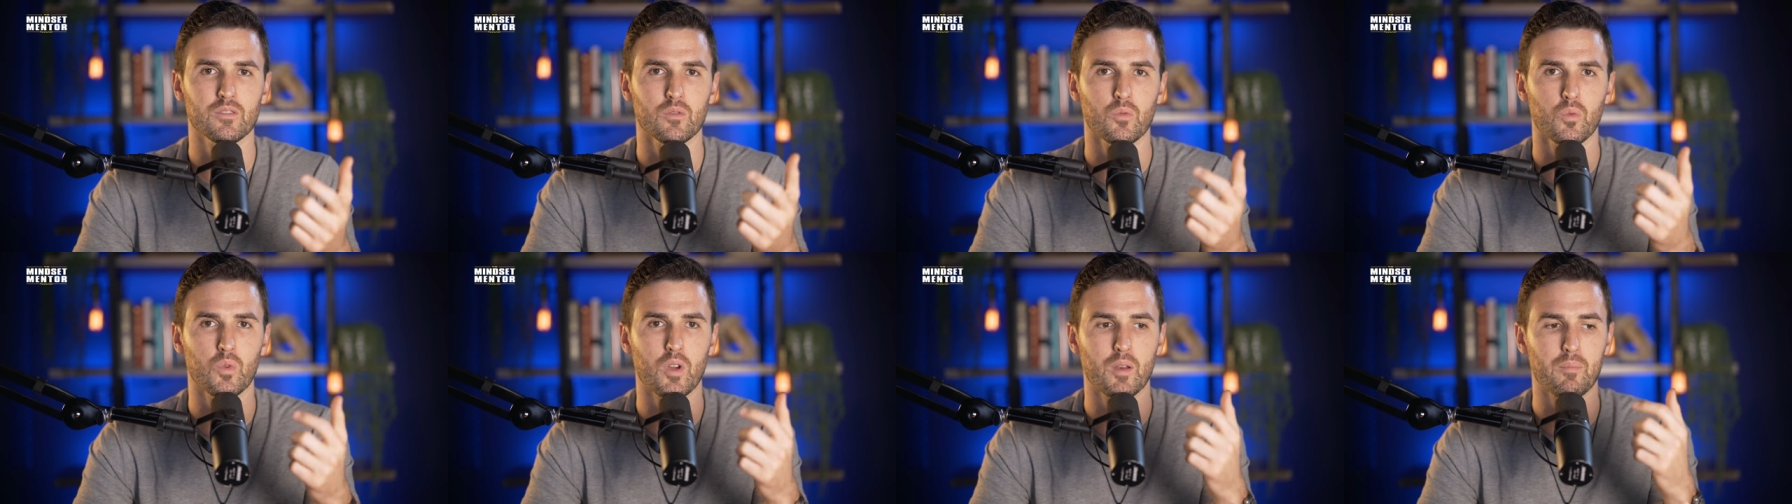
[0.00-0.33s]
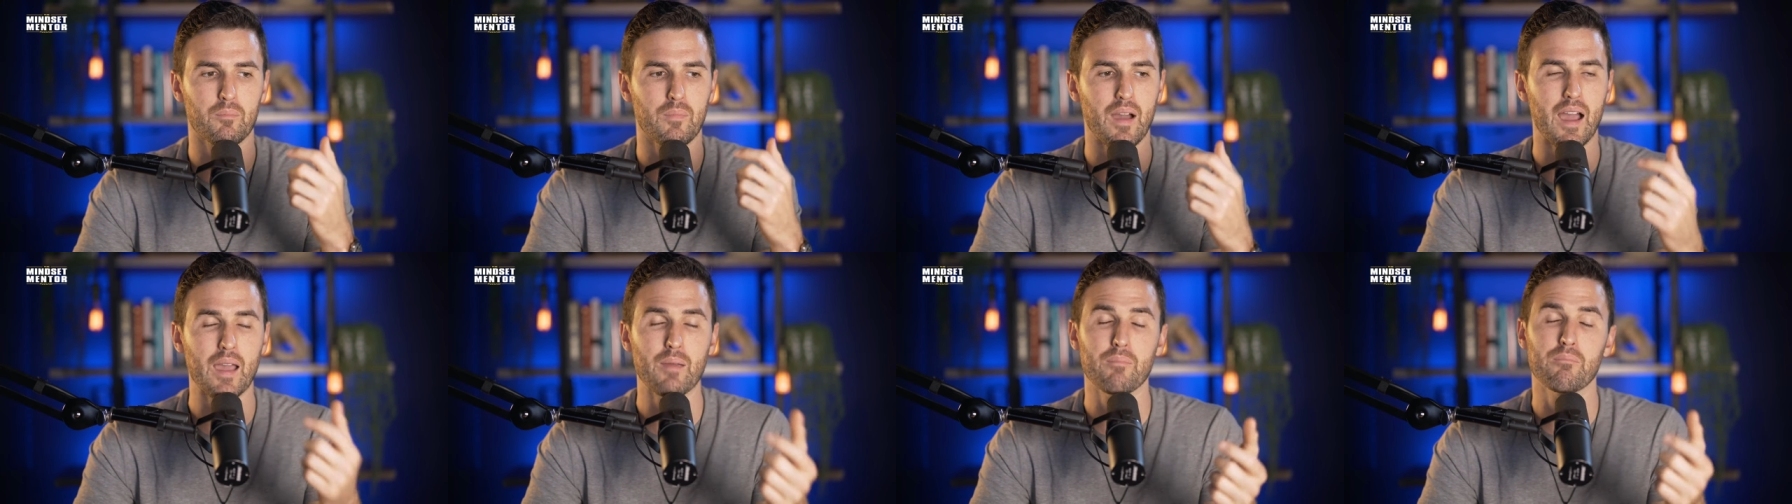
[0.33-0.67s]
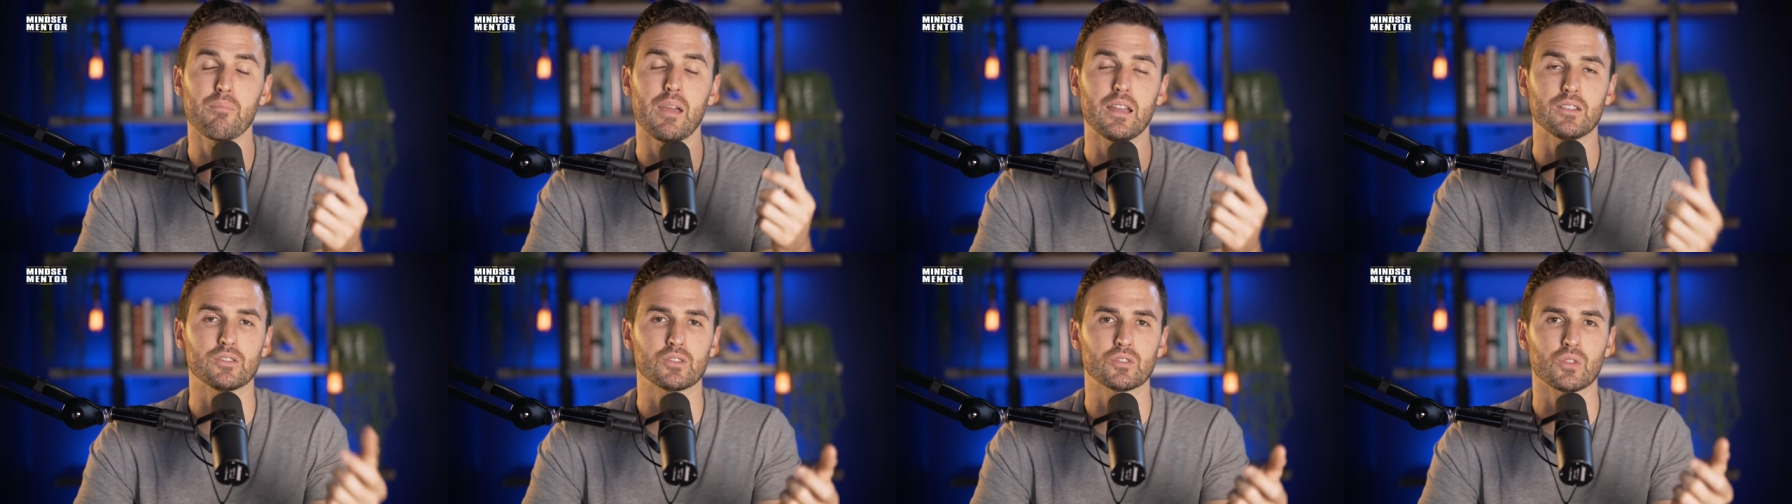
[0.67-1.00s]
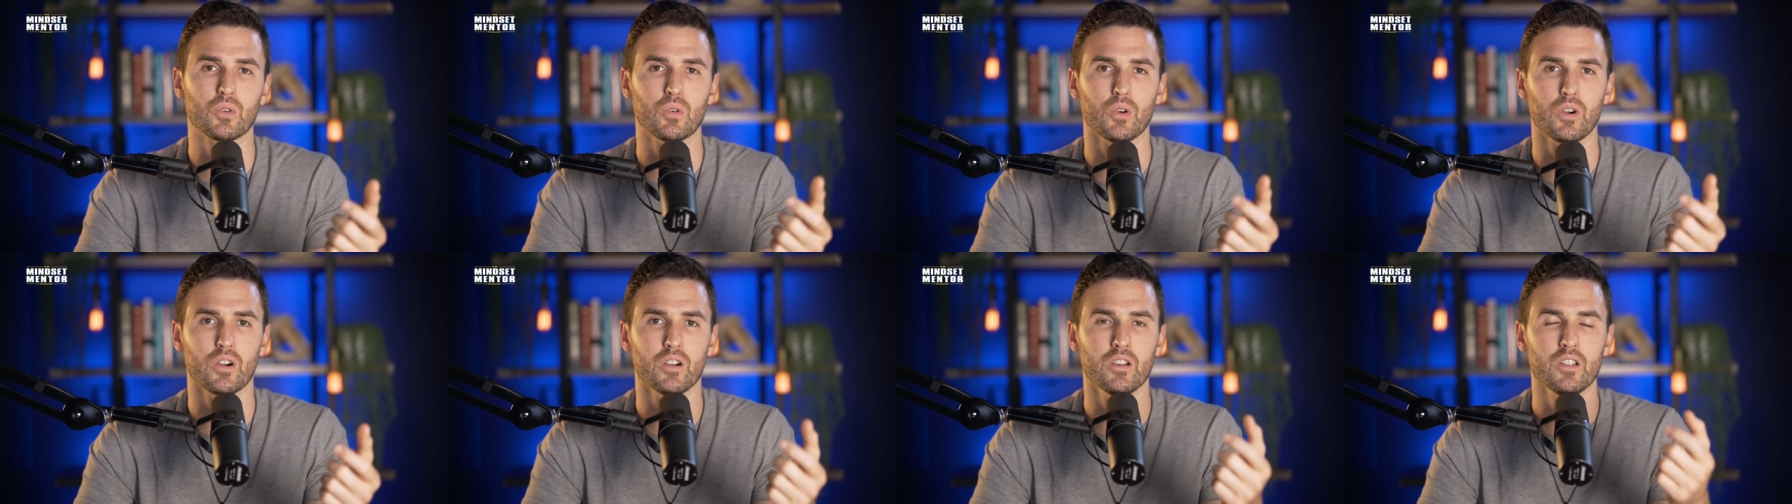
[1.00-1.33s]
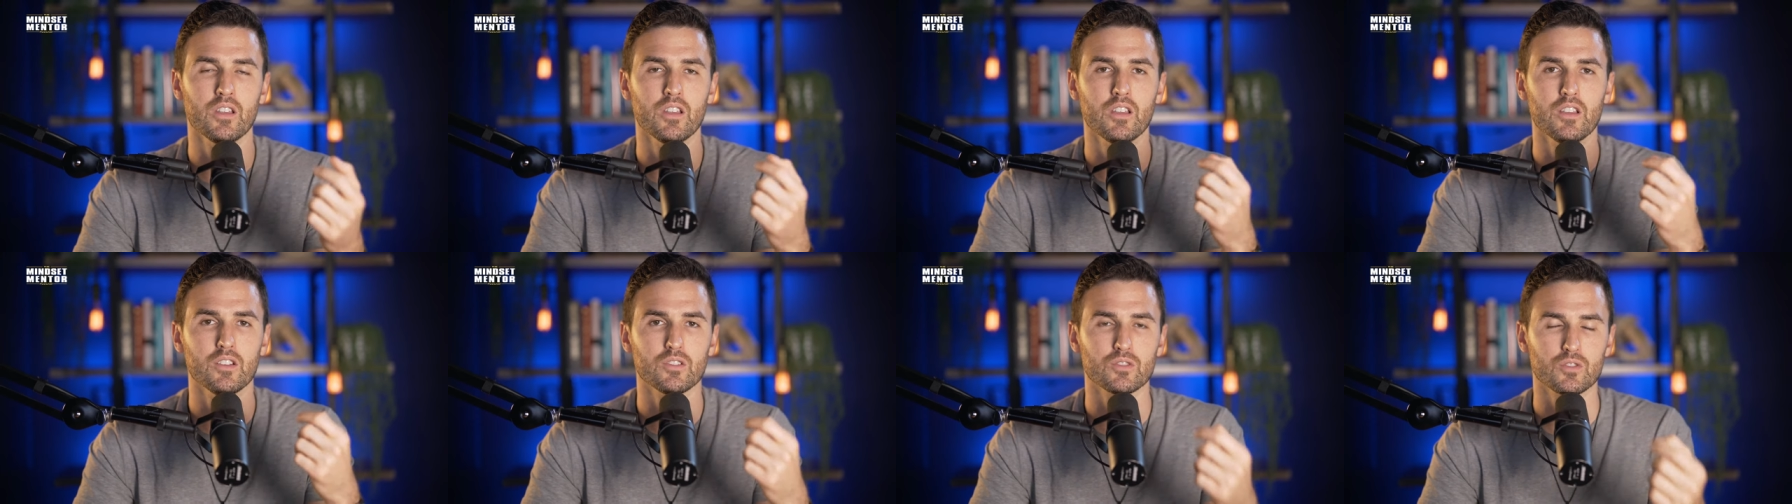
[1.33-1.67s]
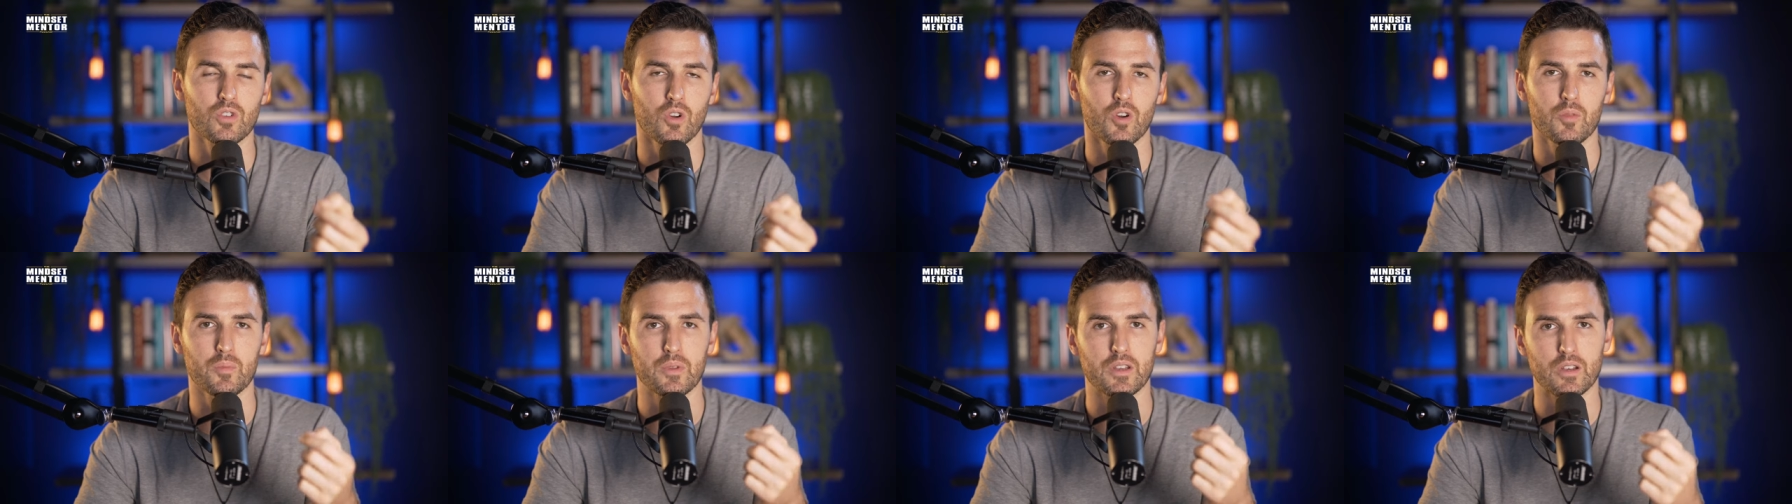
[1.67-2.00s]
when my mentor
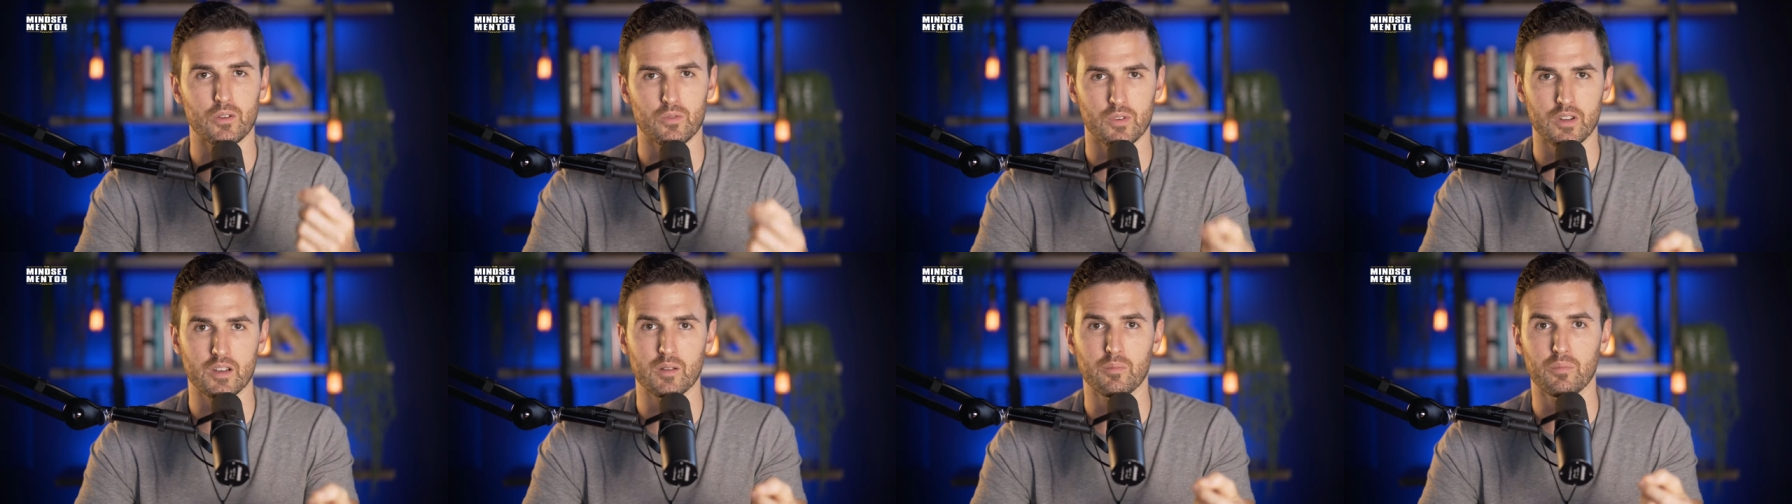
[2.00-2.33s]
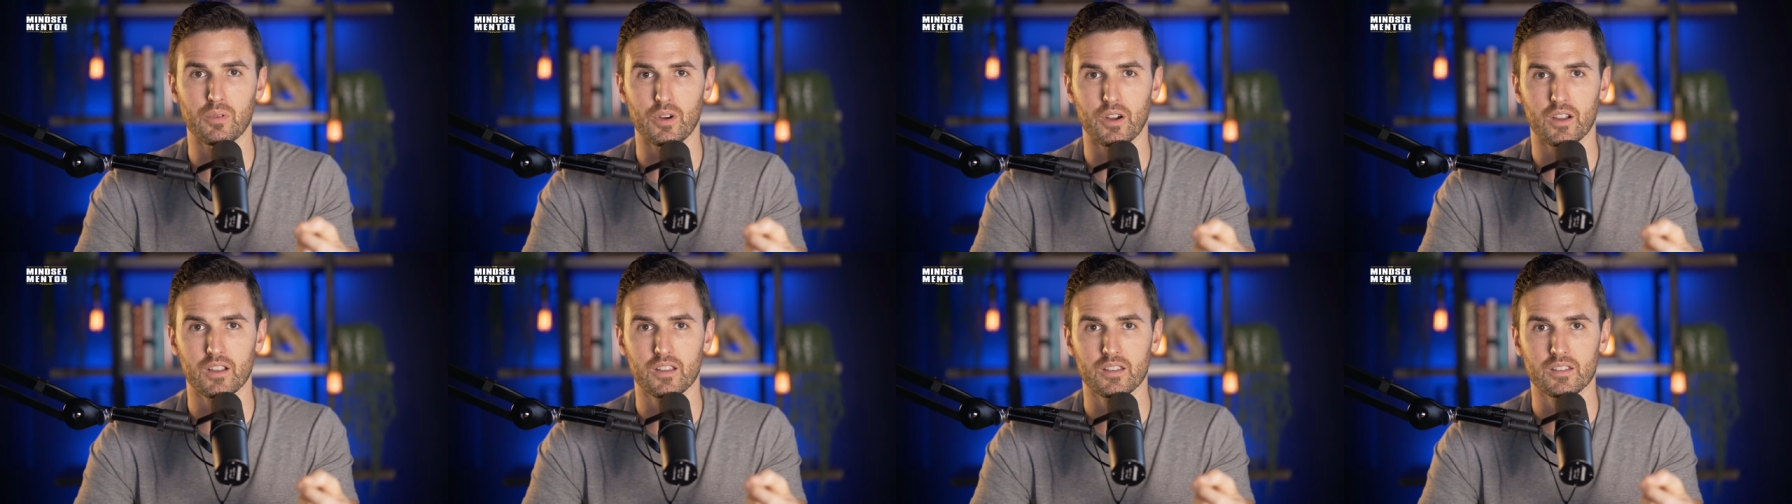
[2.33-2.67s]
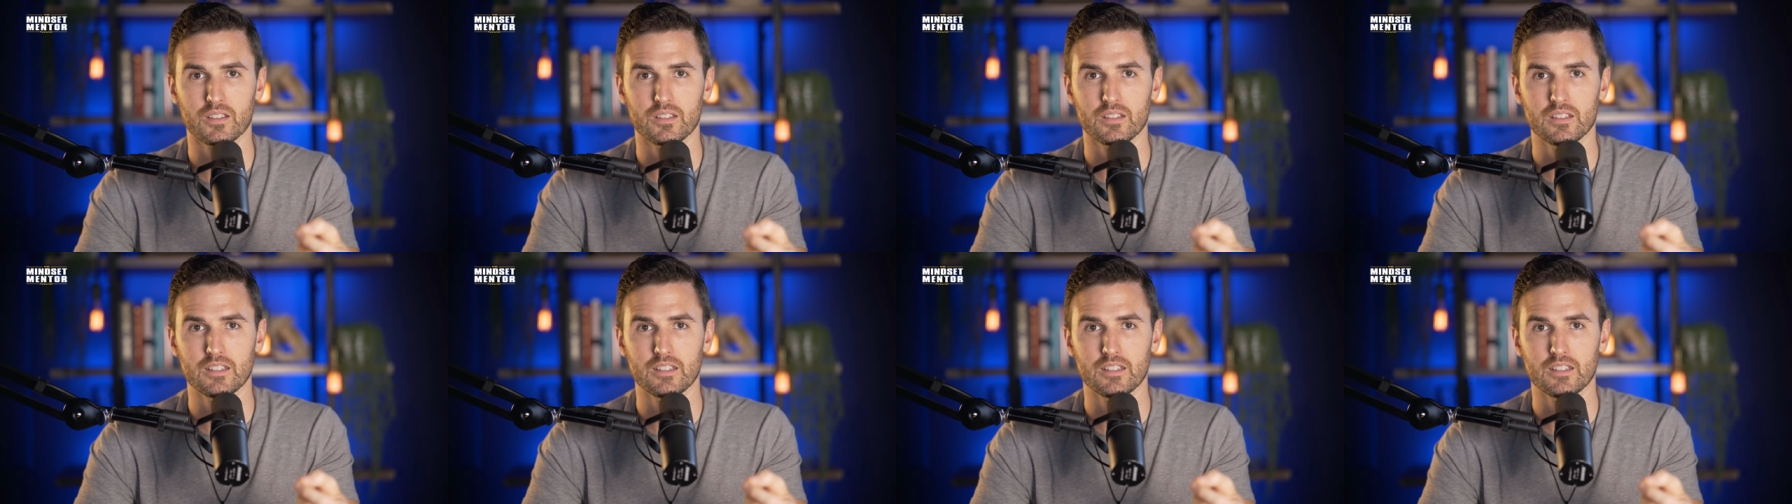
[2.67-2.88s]
told me to read a book.